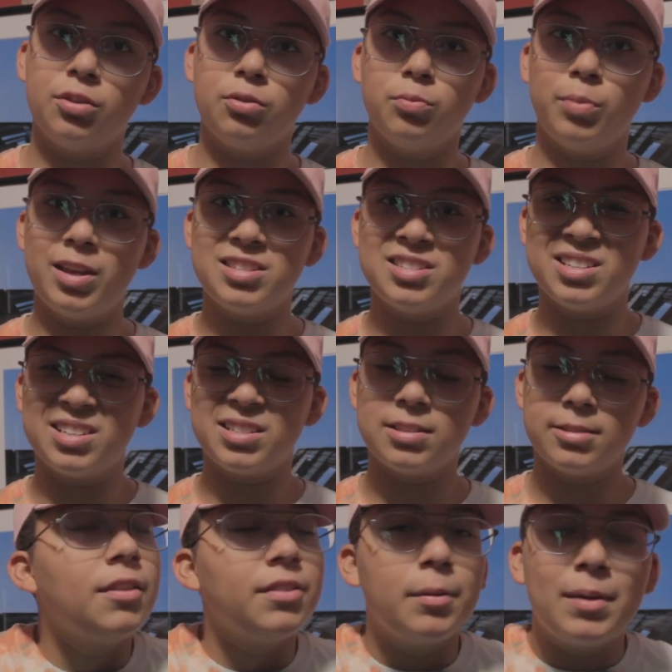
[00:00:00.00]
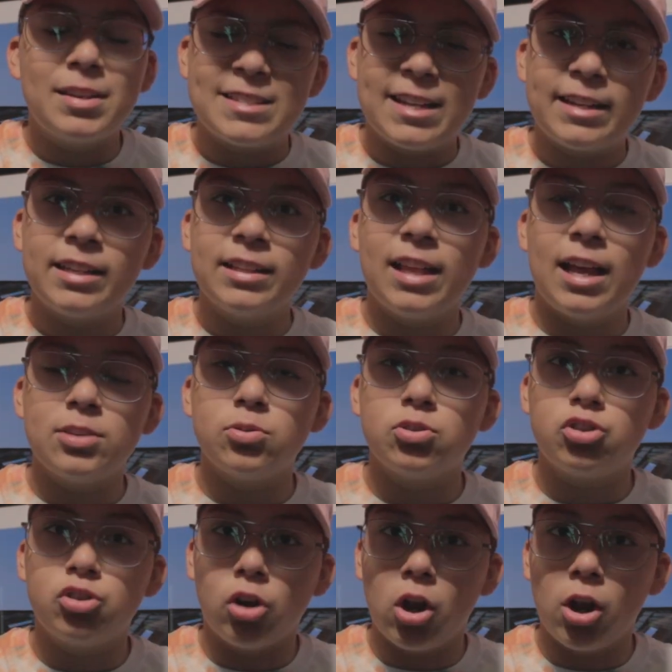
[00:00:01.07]
through basics. And then my second class
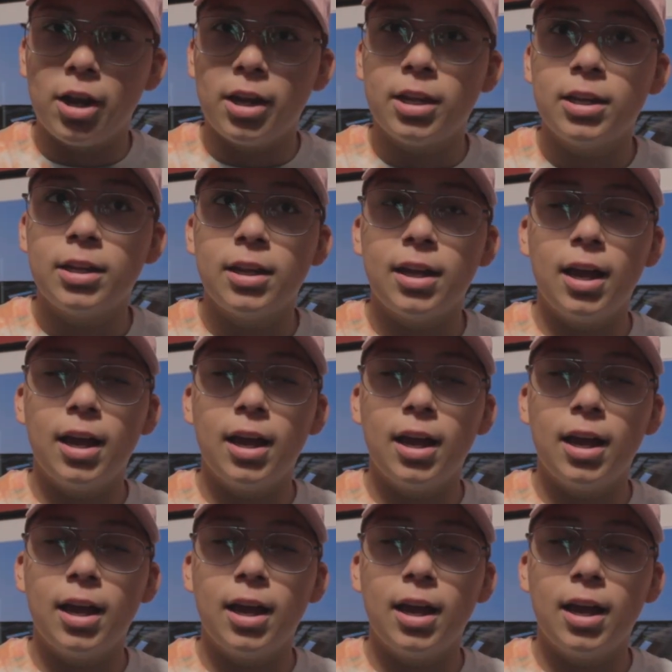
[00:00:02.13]
was drawing.